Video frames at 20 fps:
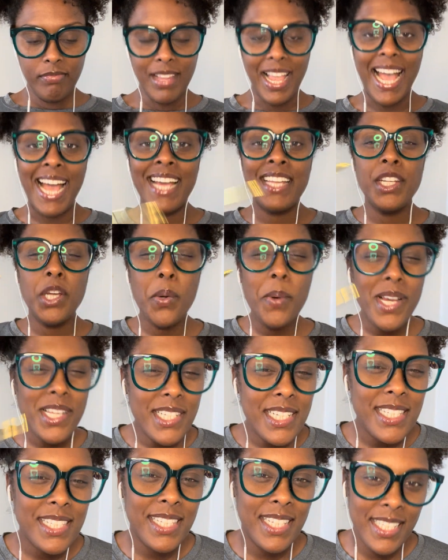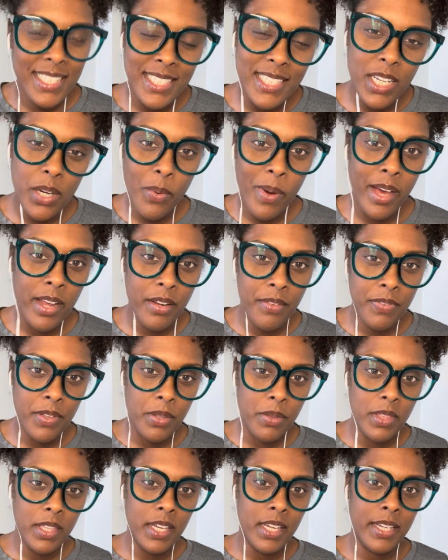I know I just listed quite a few
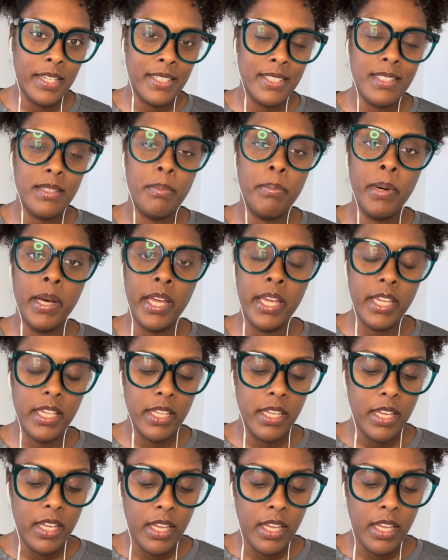things, but